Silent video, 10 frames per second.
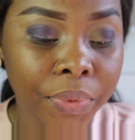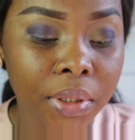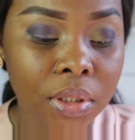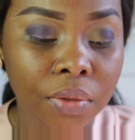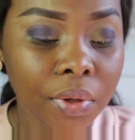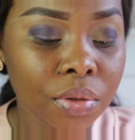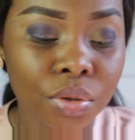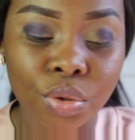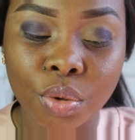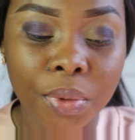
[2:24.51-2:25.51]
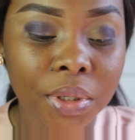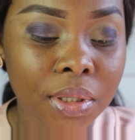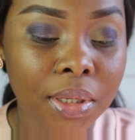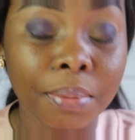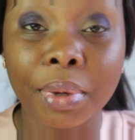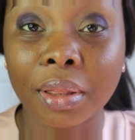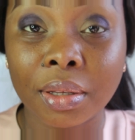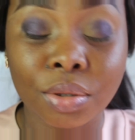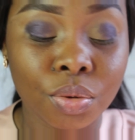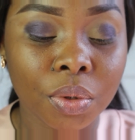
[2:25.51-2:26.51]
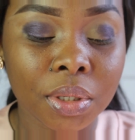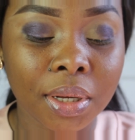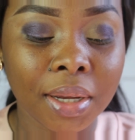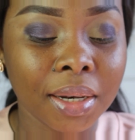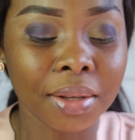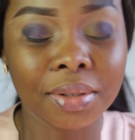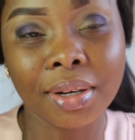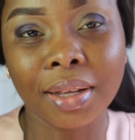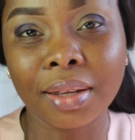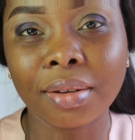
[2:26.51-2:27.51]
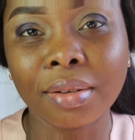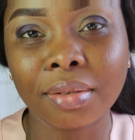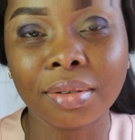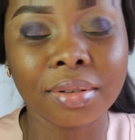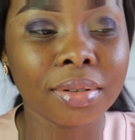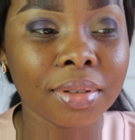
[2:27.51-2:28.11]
I just felt so much sympathy towards her, and I was like, oh,